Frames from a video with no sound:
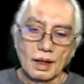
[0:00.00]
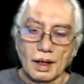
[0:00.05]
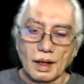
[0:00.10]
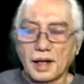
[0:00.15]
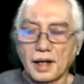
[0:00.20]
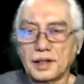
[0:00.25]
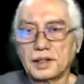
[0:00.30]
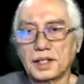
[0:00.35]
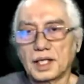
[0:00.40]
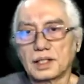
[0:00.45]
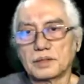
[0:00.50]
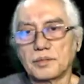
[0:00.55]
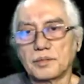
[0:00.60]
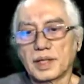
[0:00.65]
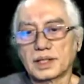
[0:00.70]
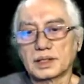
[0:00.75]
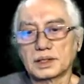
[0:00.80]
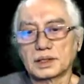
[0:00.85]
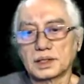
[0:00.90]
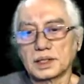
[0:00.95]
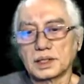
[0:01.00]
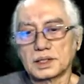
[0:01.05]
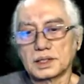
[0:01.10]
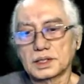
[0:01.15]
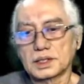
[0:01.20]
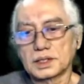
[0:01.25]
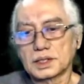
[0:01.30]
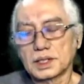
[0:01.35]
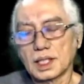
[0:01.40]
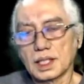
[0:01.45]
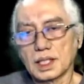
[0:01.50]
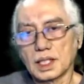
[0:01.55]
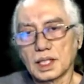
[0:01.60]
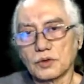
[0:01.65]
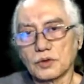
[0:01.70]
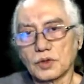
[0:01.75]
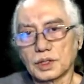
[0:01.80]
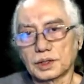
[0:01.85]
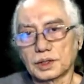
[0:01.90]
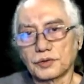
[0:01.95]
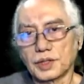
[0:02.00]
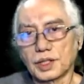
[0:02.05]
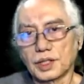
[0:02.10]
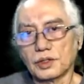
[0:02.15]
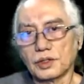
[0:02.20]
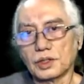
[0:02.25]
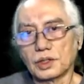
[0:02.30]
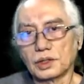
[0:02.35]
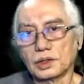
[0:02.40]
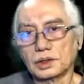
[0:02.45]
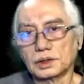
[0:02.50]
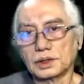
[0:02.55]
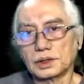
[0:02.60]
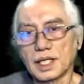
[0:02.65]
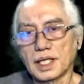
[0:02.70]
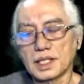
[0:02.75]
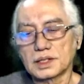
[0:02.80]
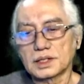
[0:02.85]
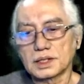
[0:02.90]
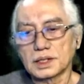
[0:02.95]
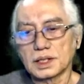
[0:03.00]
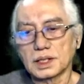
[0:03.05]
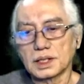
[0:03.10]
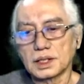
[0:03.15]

And the other method is what we call as